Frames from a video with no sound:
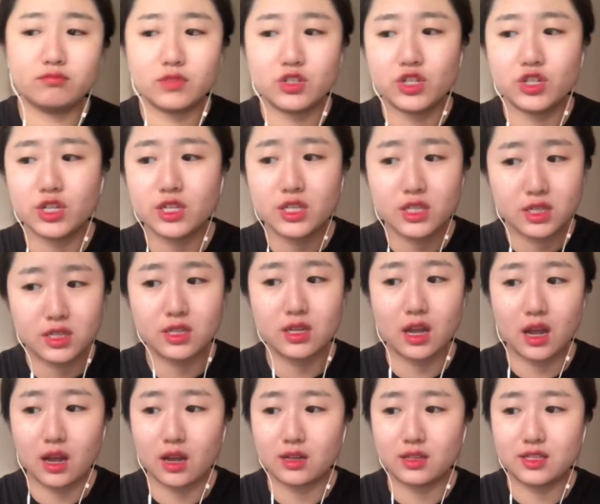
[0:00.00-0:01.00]
just
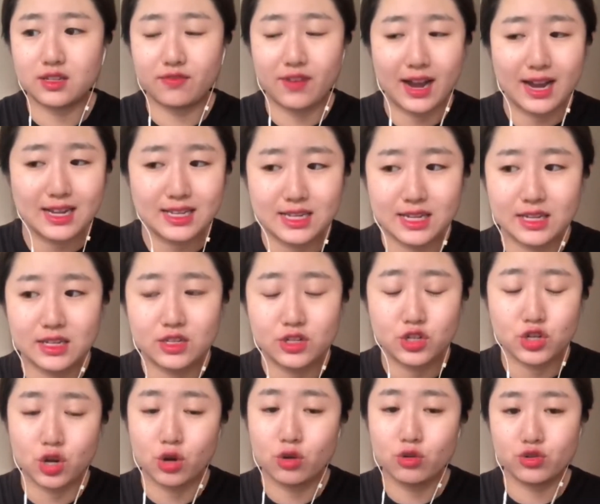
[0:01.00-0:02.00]
dividing
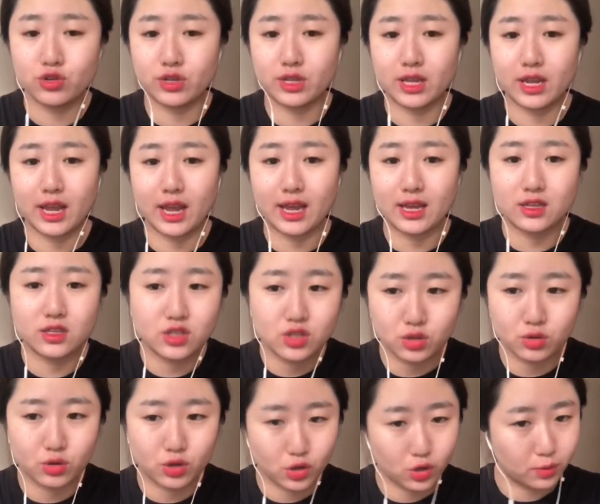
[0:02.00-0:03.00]
children
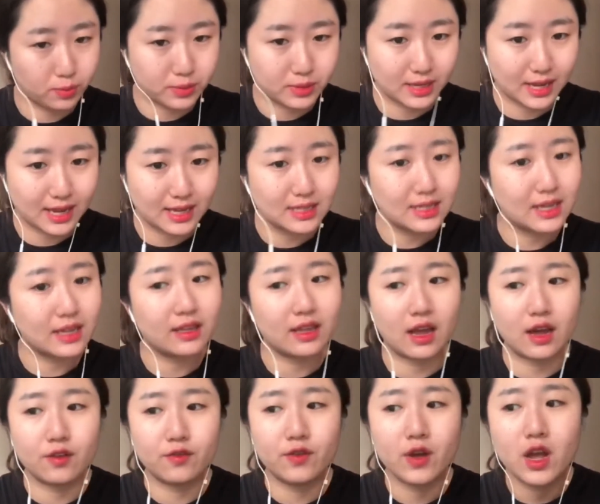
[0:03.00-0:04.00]
into groups is
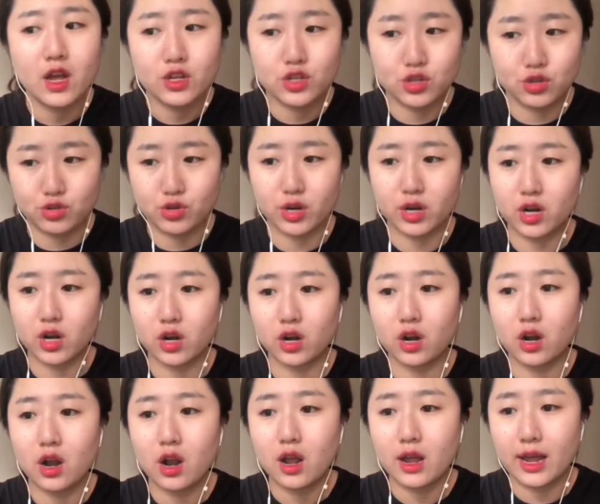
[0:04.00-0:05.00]
enough to
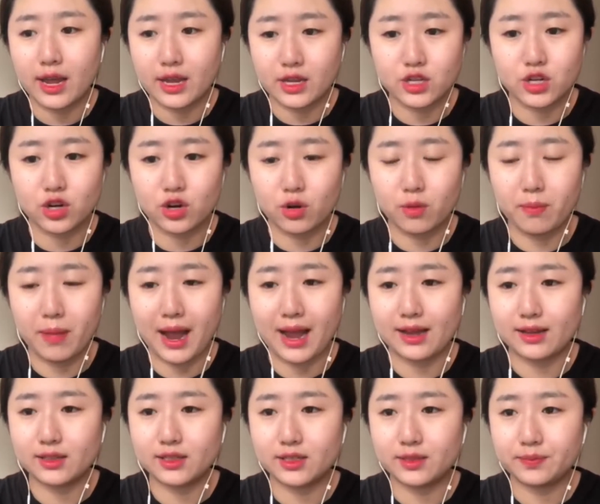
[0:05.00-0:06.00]
trigger intergroup
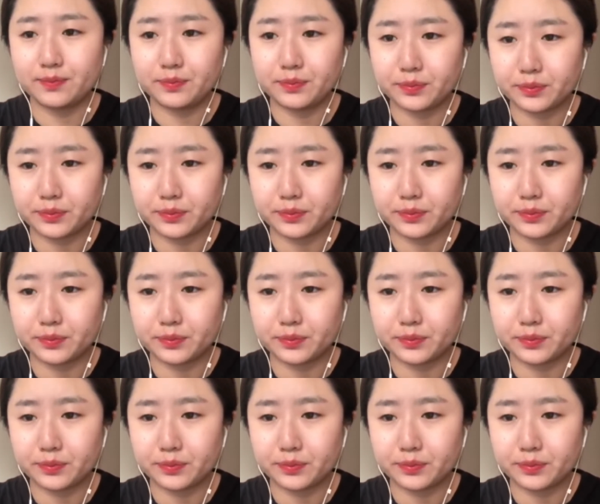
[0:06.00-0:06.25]
bias.